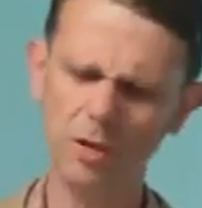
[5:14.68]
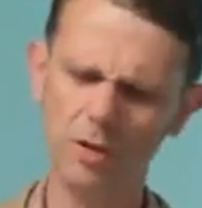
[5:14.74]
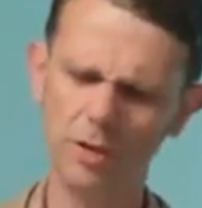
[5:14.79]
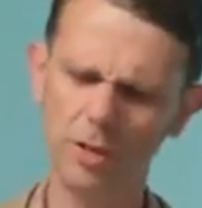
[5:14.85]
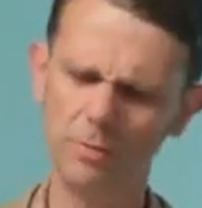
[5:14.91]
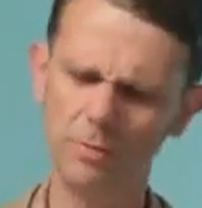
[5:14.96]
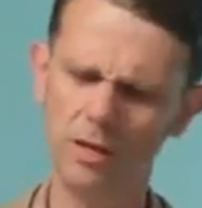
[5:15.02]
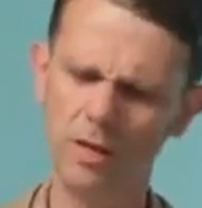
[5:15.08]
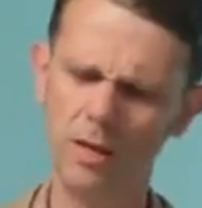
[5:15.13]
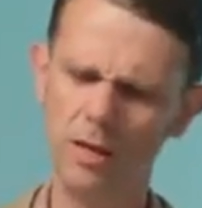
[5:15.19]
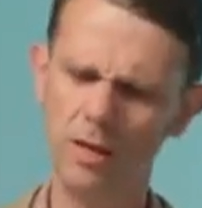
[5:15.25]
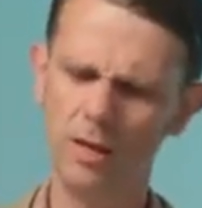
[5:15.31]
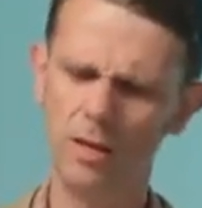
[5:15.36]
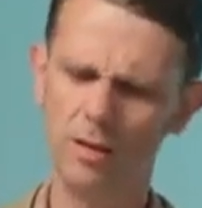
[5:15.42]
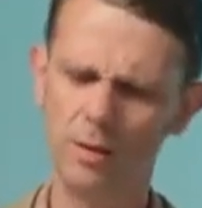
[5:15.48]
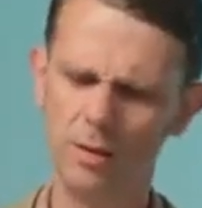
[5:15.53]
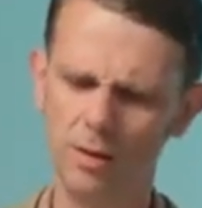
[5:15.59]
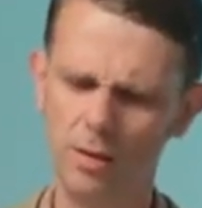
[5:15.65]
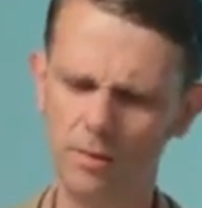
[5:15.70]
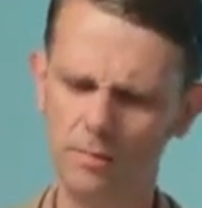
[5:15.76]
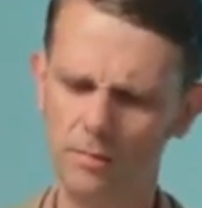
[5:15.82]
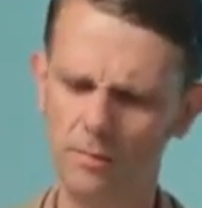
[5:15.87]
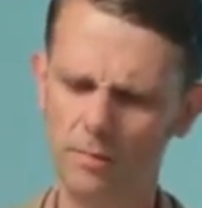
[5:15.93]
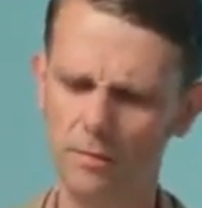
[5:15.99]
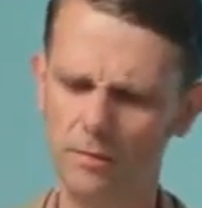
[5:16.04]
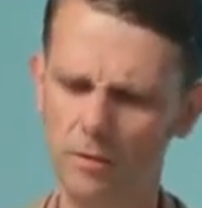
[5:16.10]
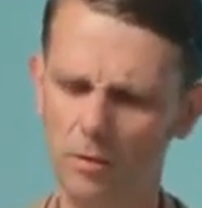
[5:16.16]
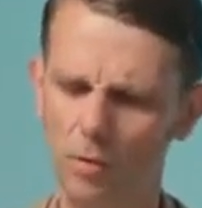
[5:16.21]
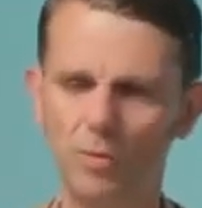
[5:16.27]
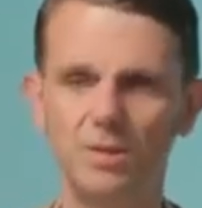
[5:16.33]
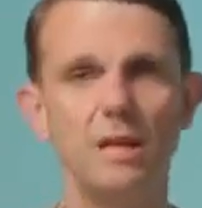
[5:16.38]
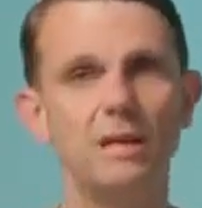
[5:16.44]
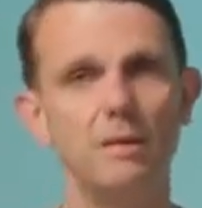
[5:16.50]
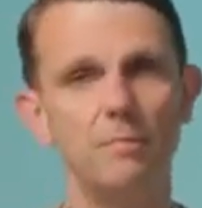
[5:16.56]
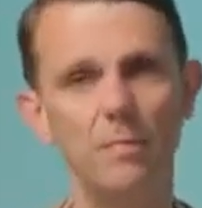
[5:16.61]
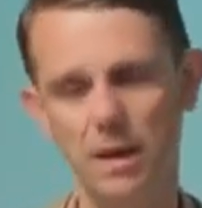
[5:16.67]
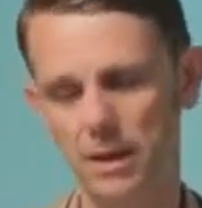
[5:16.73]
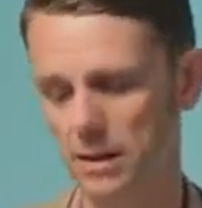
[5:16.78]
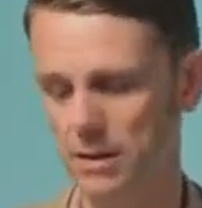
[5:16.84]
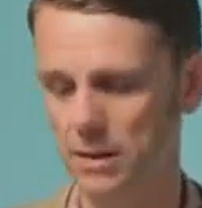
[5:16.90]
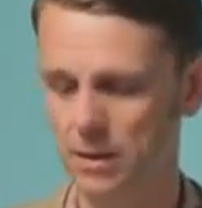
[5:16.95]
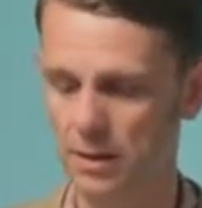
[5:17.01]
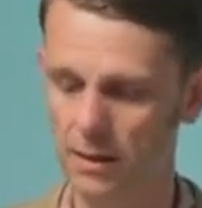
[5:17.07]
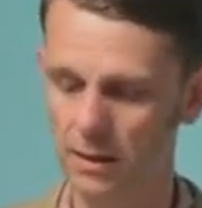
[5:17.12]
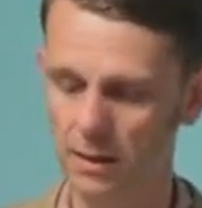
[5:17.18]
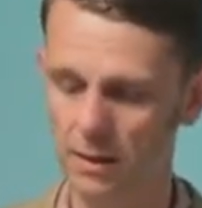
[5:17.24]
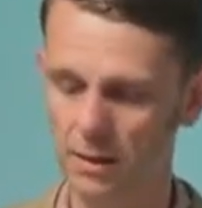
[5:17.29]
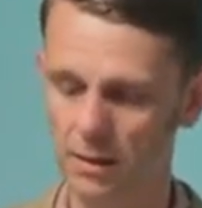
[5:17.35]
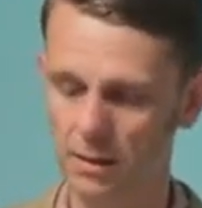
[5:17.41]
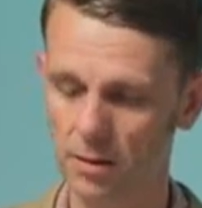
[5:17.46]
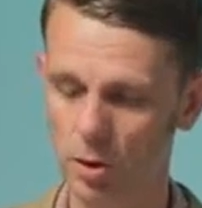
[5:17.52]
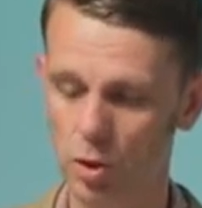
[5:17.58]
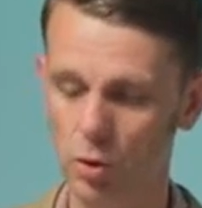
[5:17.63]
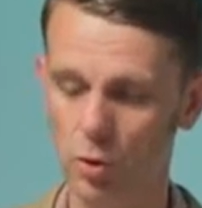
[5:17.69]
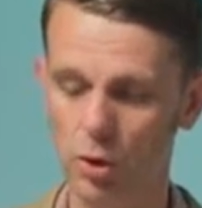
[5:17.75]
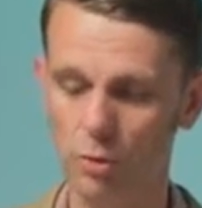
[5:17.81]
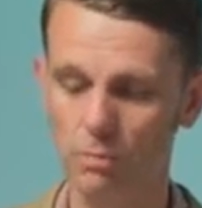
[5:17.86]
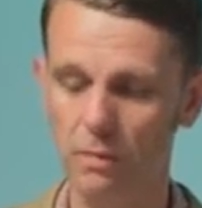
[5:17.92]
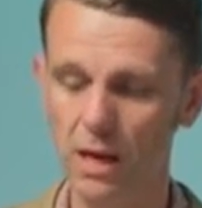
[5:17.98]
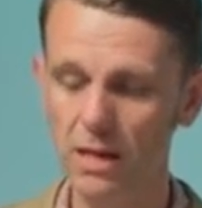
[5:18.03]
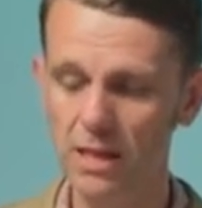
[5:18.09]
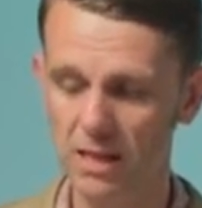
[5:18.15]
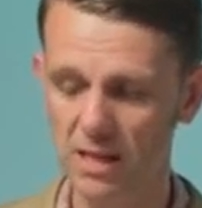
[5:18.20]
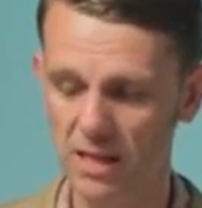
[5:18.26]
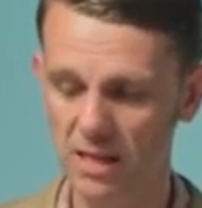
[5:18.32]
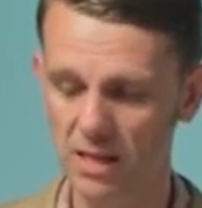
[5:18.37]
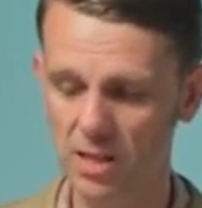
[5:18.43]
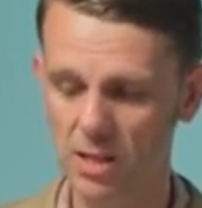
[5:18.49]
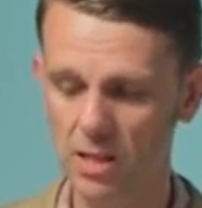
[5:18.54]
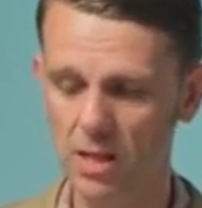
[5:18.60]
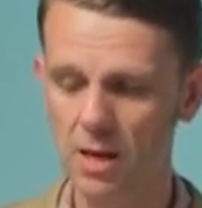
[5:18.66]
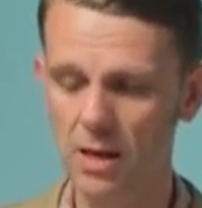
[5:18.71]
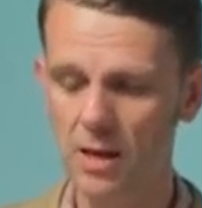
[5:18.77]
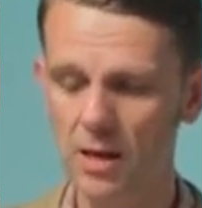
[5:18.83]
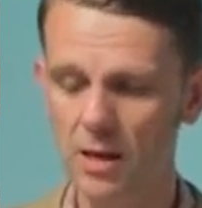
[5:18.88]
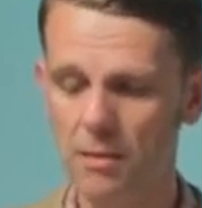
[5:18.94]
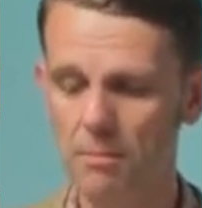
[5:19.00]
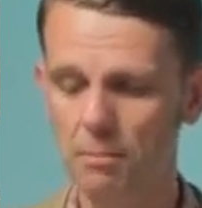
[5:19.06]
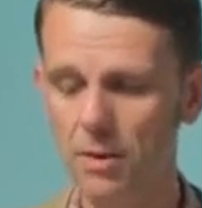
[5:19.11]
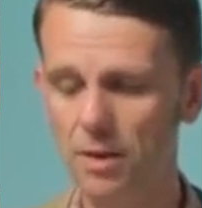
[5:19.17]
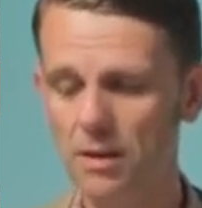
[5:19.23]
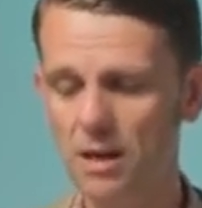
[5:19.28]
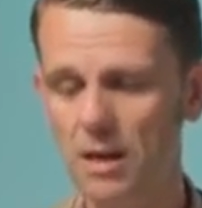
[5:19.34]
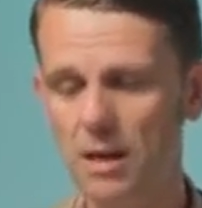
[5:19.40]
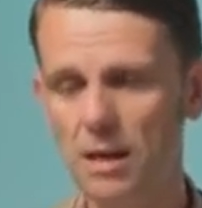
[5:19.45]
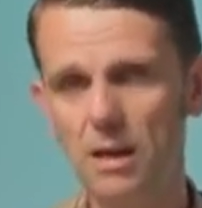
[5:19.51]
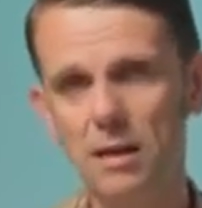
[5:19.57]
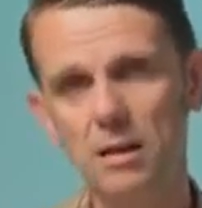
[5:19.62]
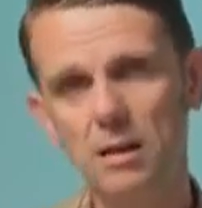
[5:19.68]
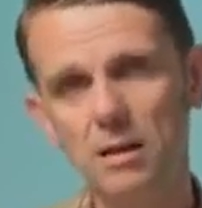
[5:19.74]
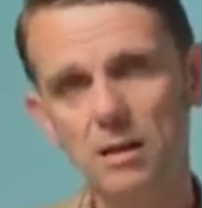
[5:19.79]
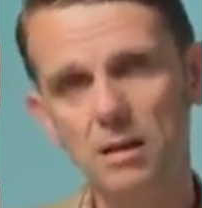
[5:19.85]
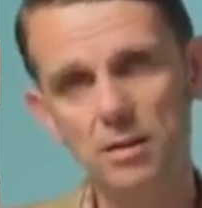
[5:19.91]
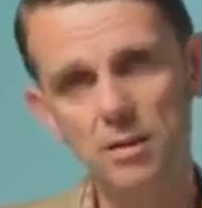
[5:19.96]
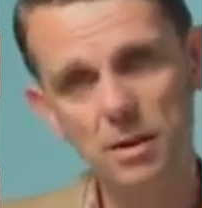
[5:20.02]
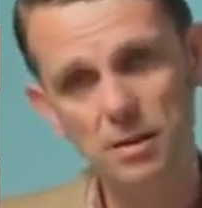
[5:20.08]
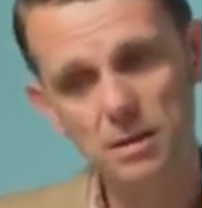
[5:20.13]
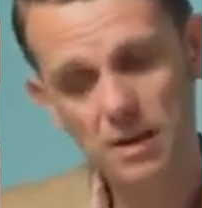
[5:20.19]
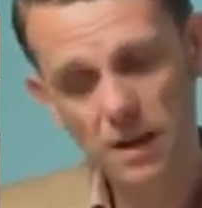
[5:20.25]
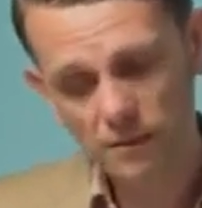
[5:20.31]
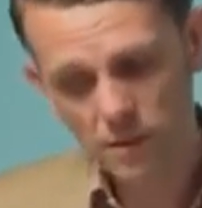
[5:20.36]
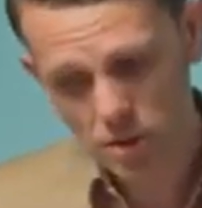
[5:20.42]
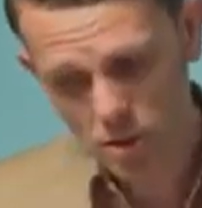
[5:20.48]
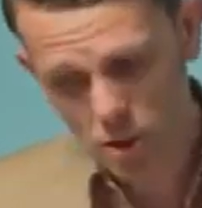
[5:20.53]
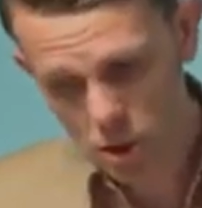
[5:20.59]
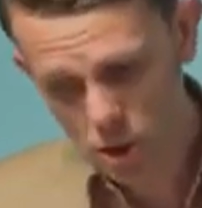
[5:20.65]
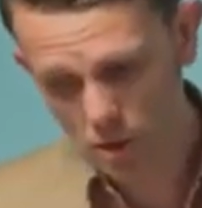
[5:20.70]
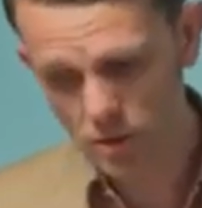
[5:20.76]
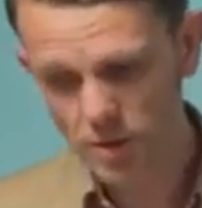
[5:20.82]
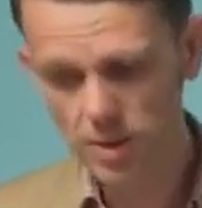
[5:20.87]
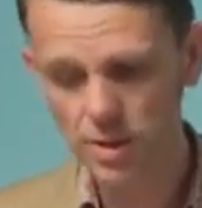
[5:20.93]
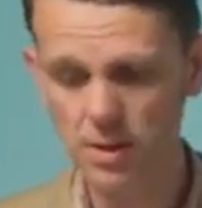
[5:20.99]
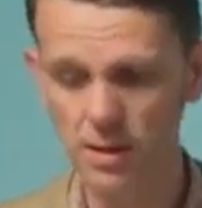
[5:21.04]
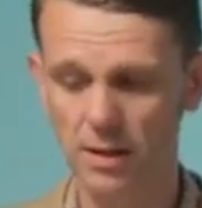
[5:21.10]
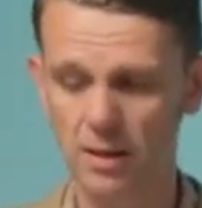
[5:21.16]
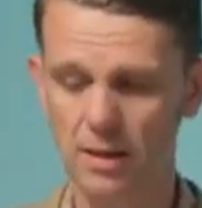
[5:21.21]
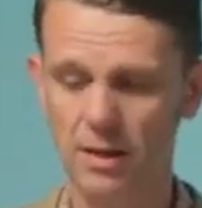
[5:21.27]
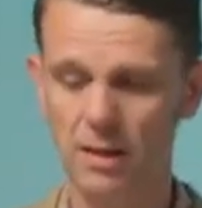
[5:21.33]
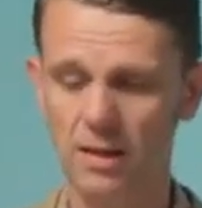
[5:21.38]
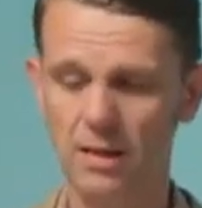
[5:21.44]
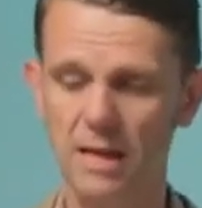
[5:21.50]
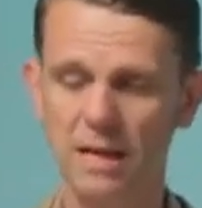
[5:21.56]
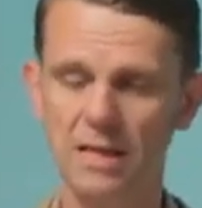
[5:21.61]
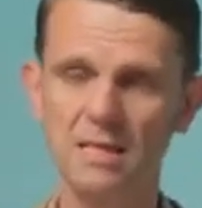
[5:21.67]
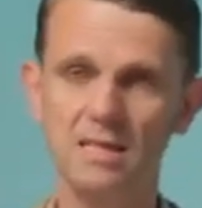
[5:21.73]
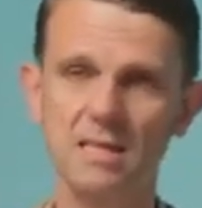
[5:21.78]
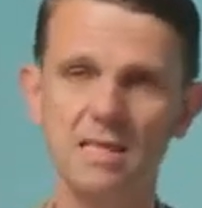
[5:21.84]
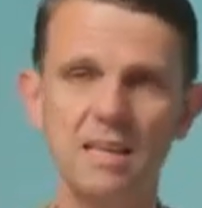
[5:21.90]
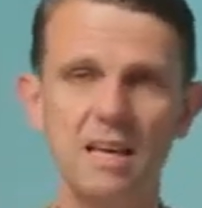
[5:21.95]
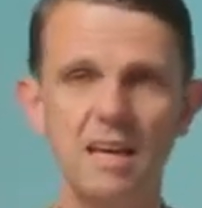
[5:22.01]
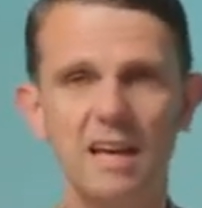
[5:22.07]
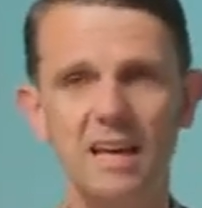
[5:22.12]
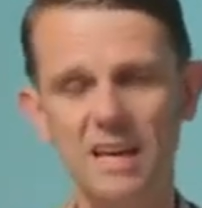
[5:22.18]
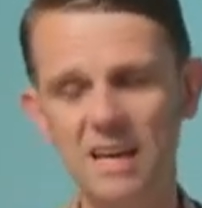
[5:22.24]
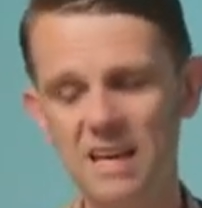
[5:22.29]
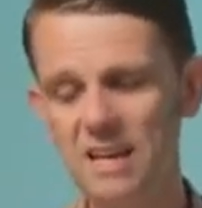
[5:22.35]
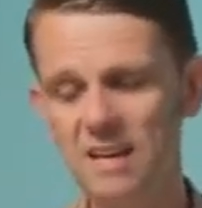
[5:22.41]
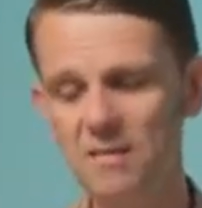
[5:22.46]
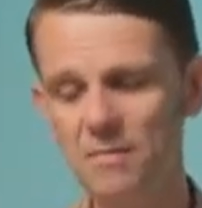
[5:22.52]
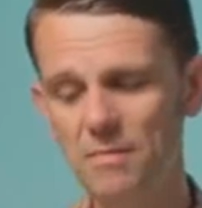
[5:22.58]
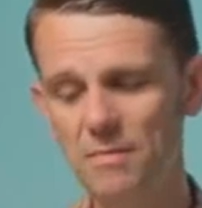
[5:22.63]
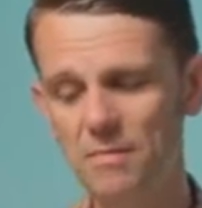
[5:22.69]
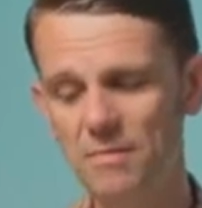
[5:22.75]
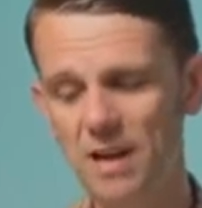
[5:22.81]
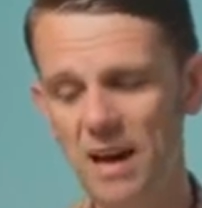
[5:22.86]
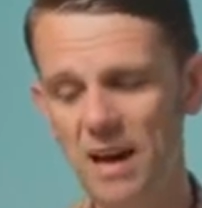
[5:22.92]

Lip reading: of the argument that Lord Denning made in the Schorsch-Meyer case. But in the Davis and Johnson case, he